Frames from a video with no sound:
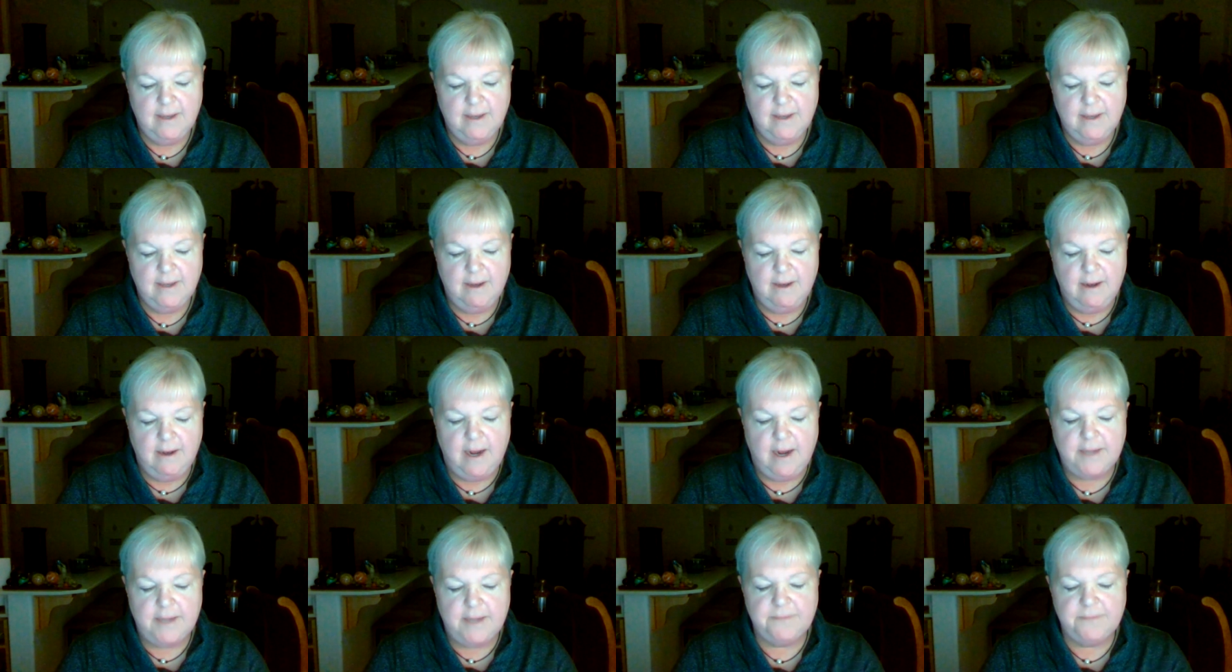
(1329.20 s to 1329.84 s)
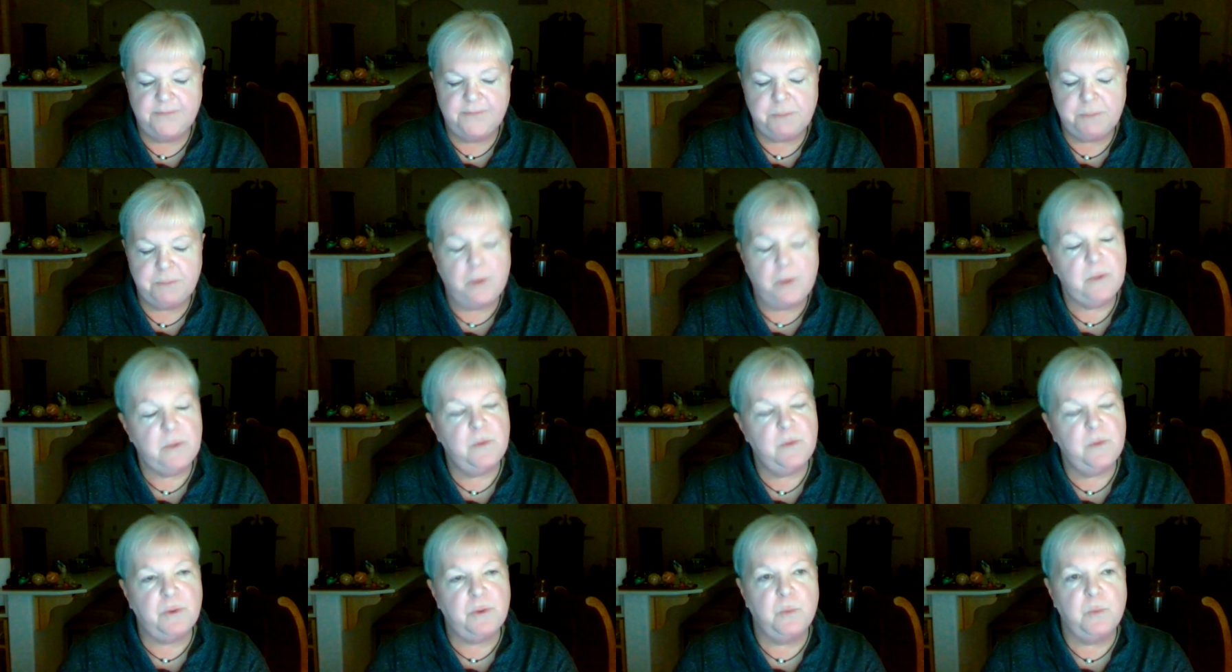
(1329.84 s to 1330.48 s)
I've spoken
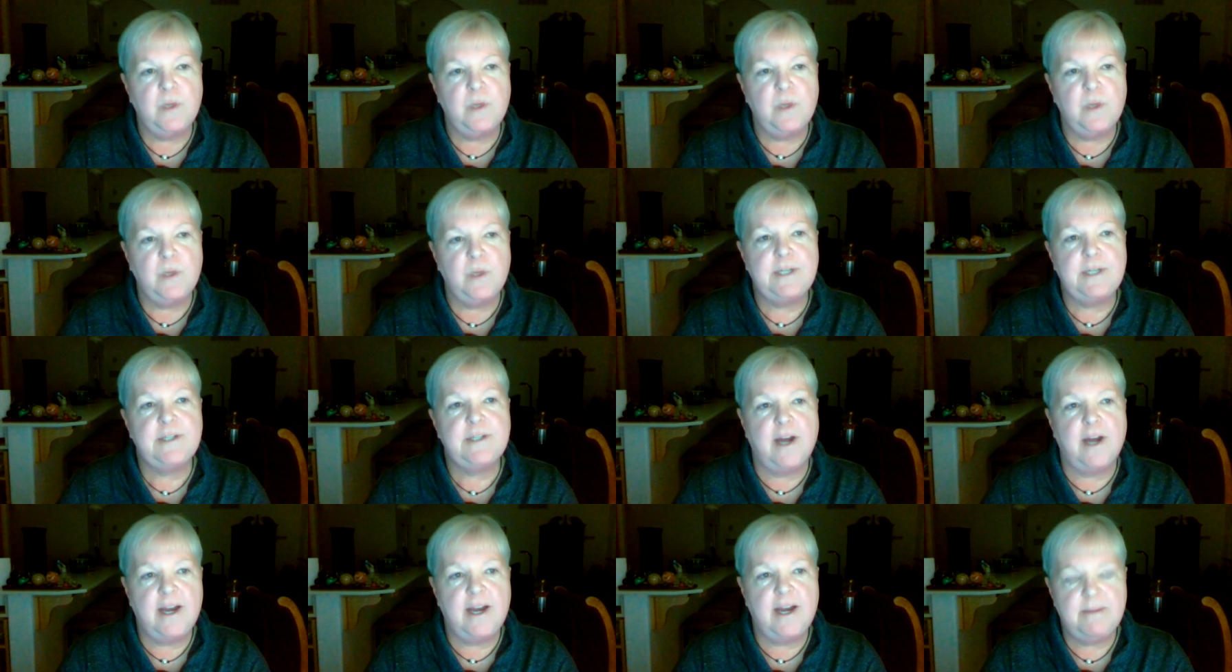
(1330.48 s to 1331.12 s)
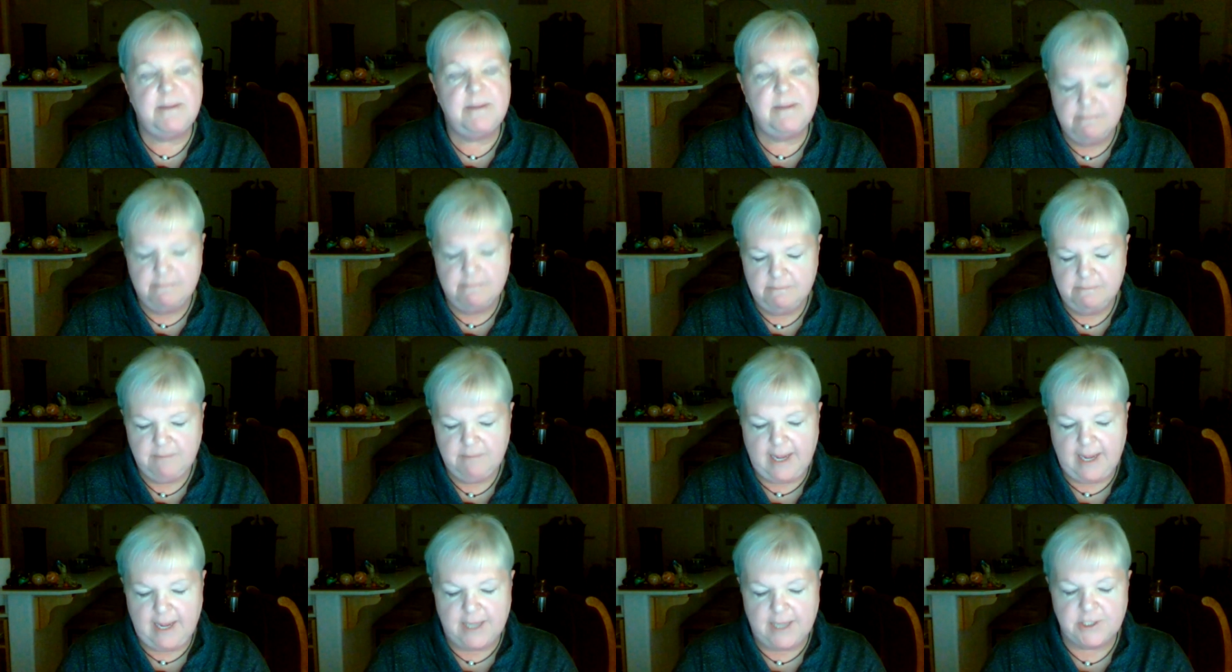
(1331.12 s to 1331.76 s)
with her one time
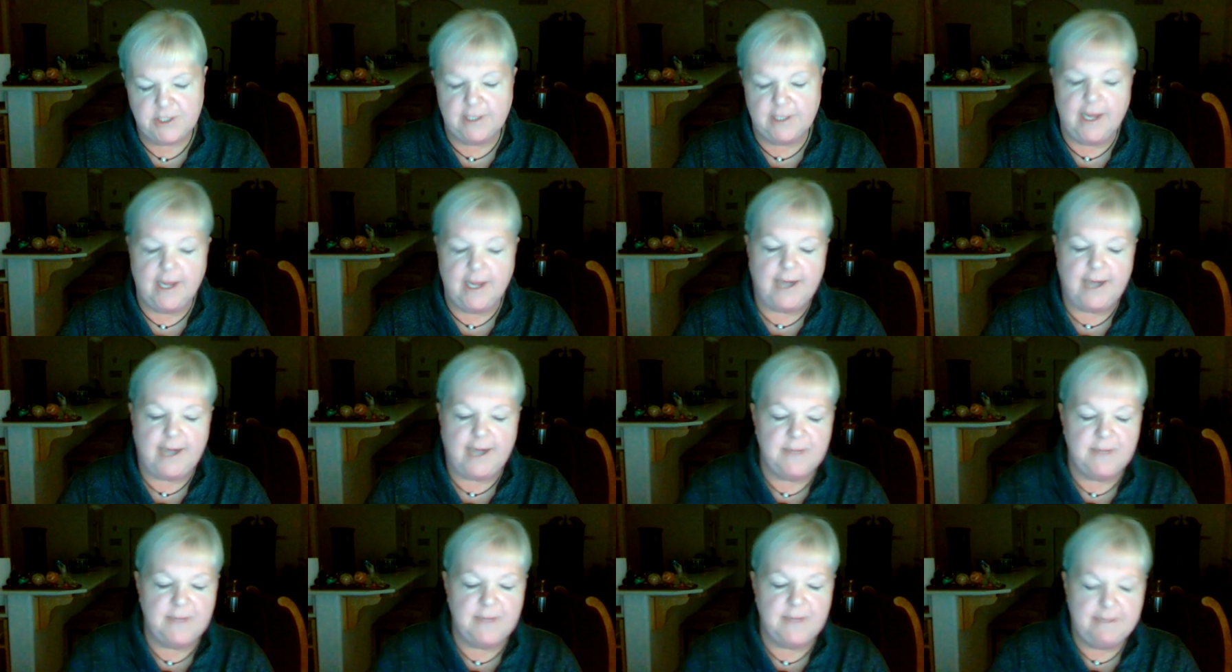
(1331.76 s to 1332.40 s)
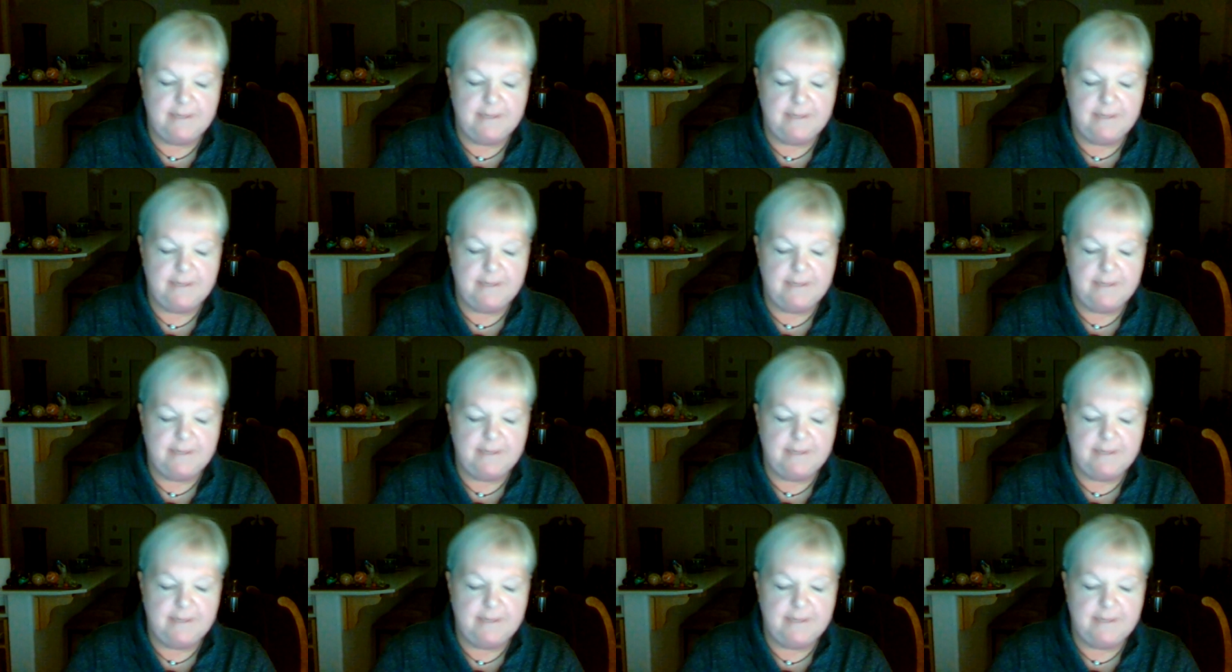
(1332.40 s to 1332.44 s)
and she lied to me.